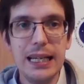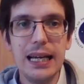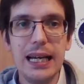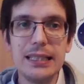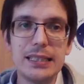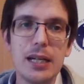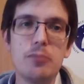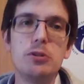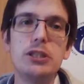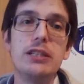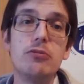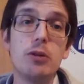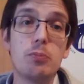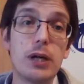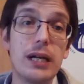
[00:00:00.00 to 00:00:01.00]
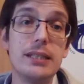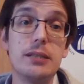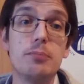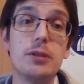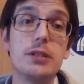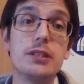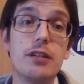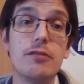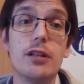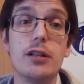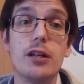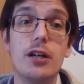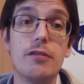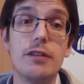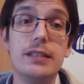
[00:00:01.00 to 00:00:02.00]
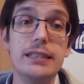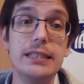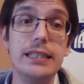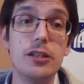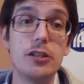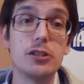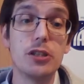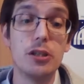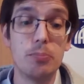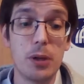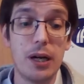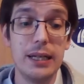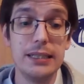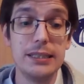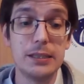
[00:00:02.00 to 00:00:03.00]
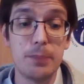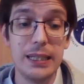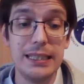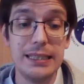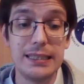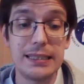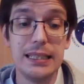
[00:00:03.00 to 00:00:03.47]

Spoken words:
and some general principles of the law of the sea also apply in space.